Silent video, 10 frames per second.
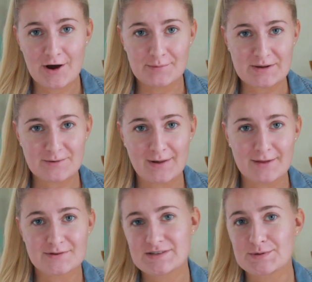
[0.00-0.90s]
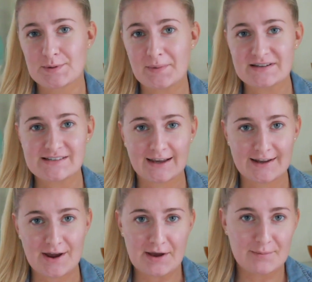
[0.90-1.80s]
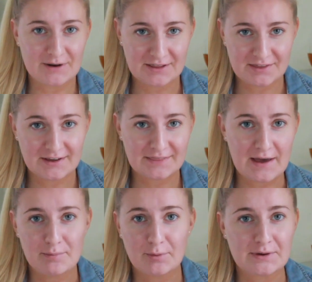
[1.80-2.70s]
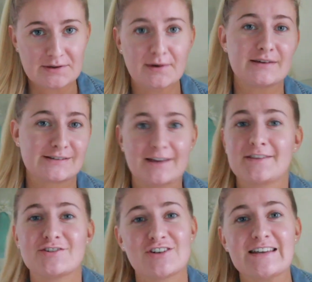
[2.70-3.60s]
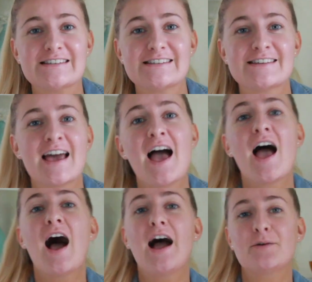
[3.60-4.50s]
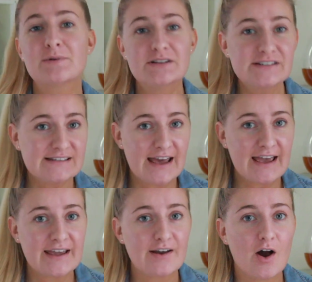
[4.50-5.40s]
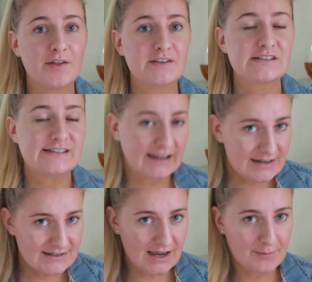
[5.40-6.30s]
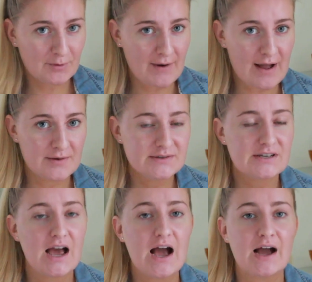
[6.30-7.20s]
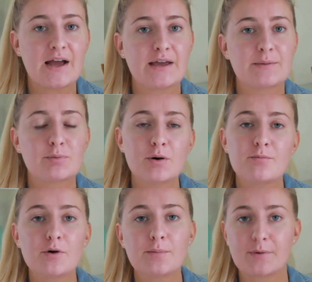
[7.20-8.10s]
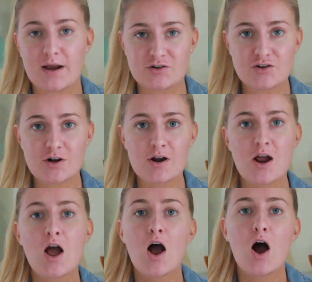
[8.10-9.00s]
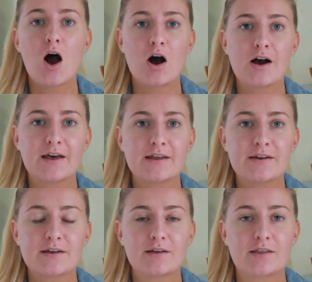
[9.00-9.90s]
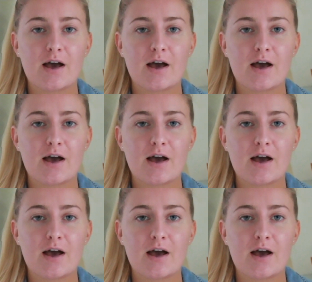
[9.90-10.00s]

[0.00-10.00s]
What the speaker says: on me while I was doing my second eye, but I think at that point you guys got the gist. I will say on the second time around, I put more pressure on,